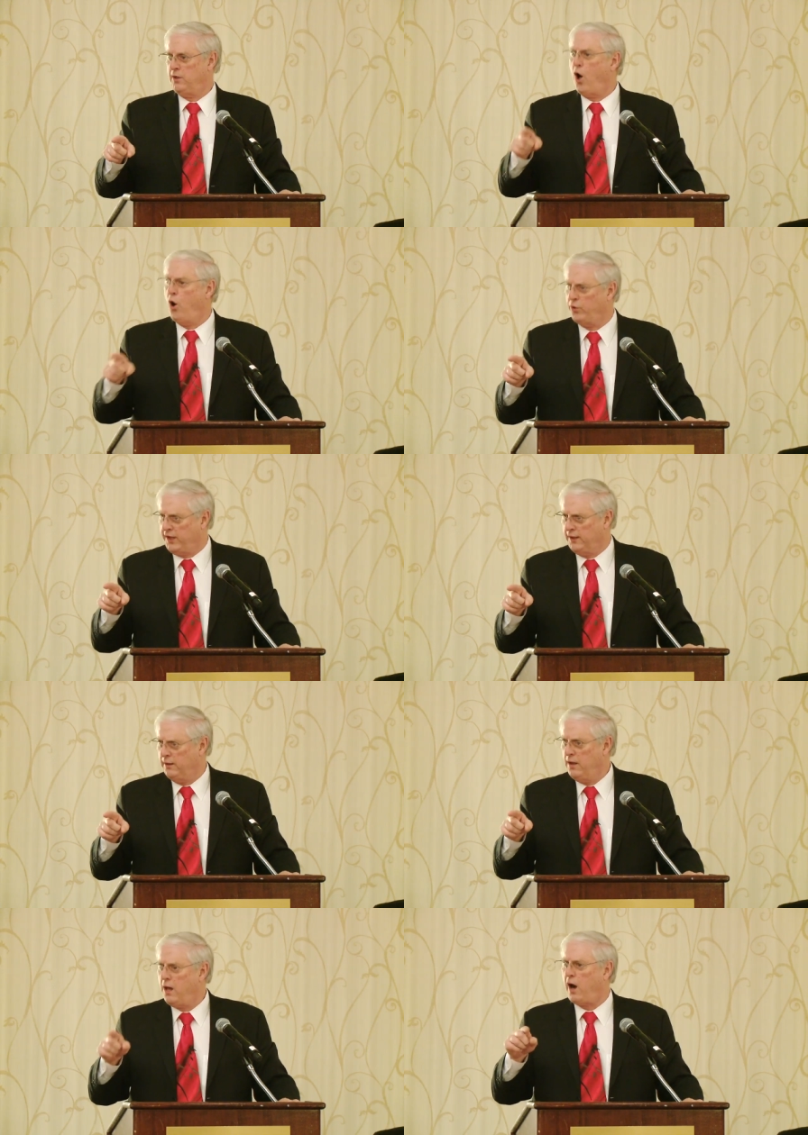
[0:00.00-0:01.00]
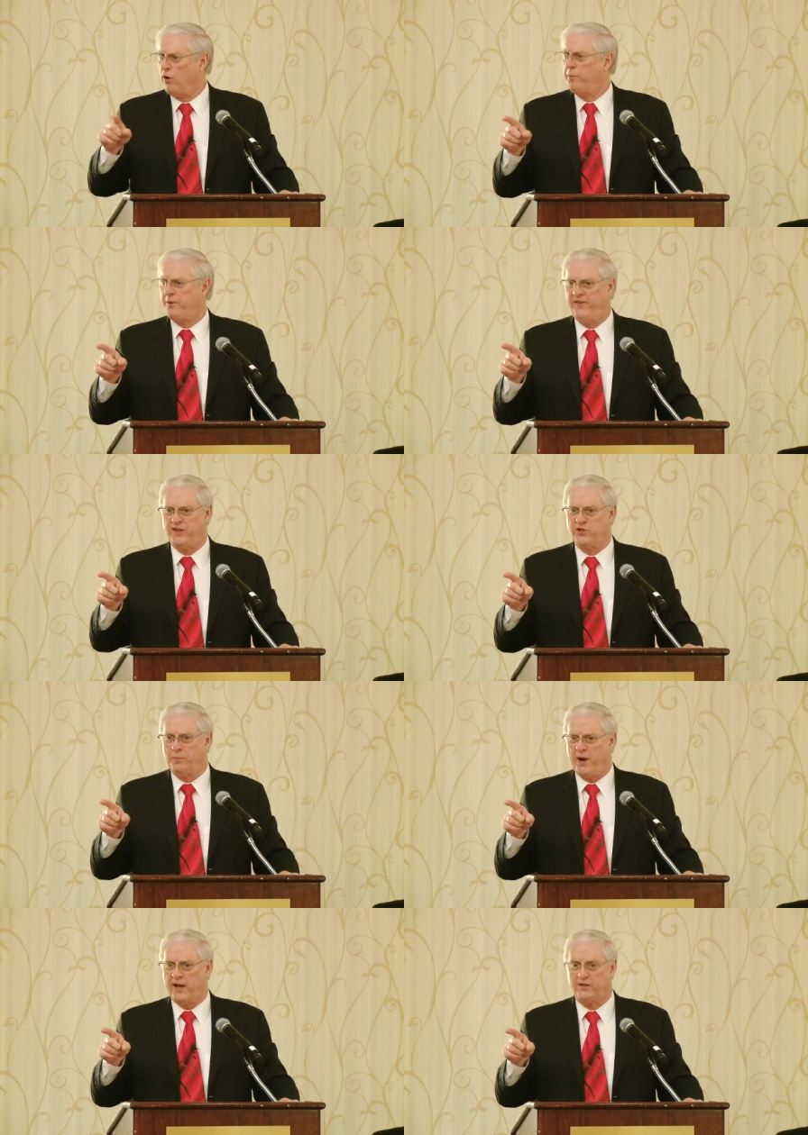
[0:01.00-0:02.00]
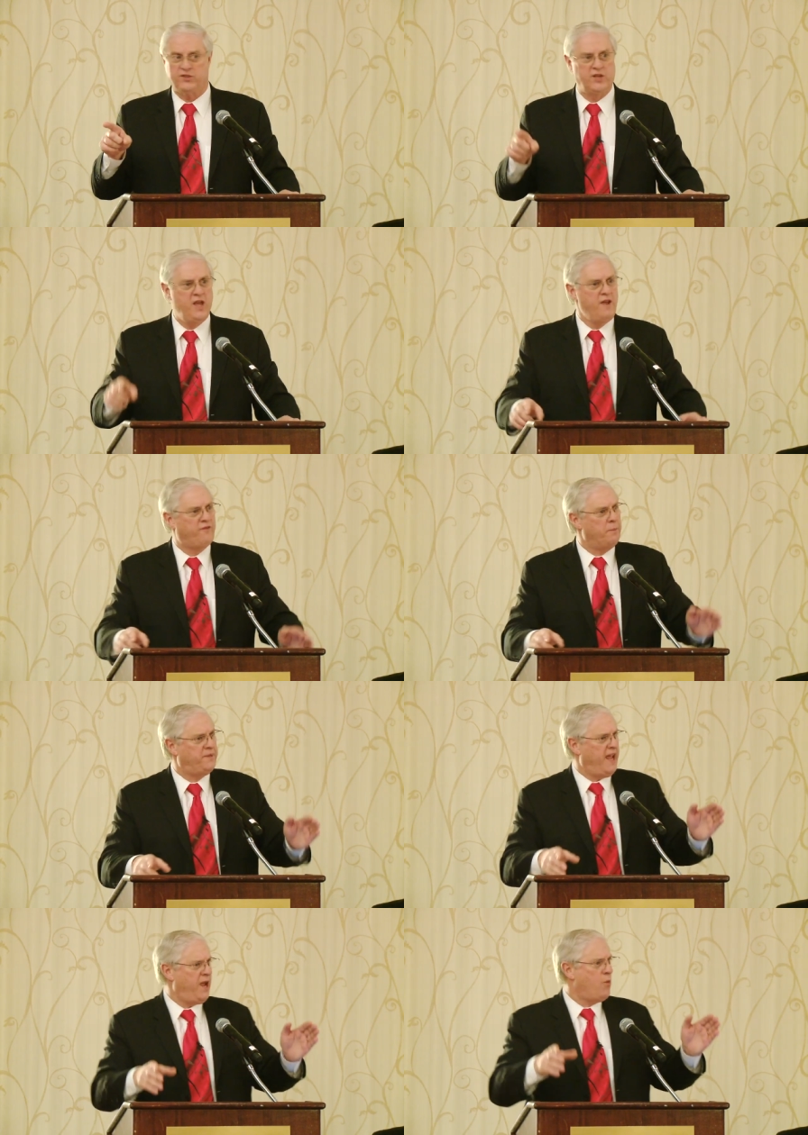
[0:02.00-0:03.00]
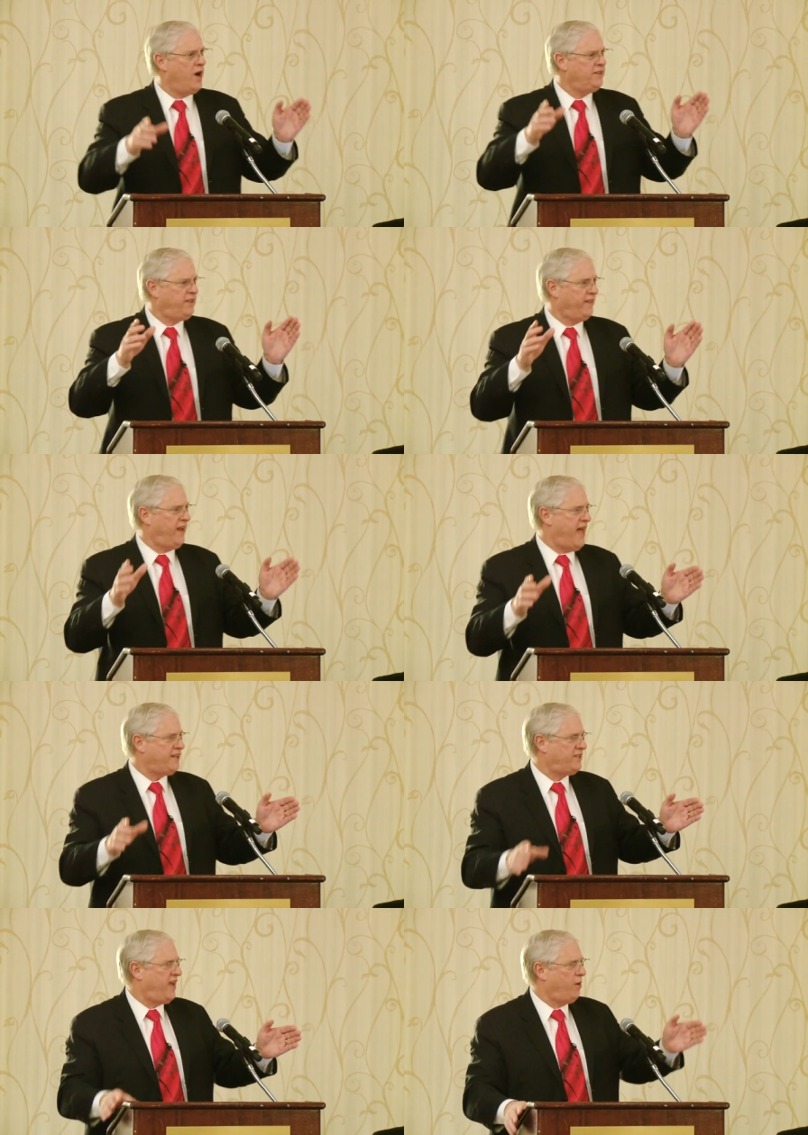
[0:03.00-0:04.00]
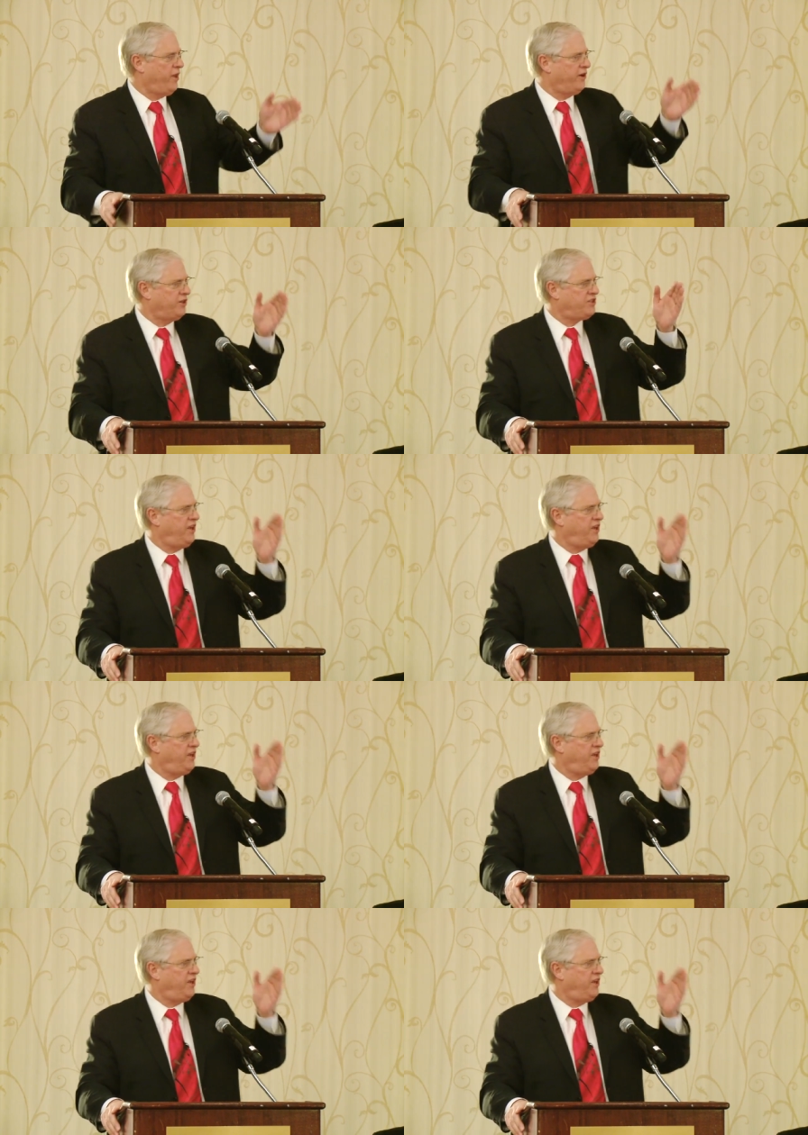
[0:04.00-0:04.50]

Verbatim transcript: owning our own professional practice. From day one to the last day, whether it's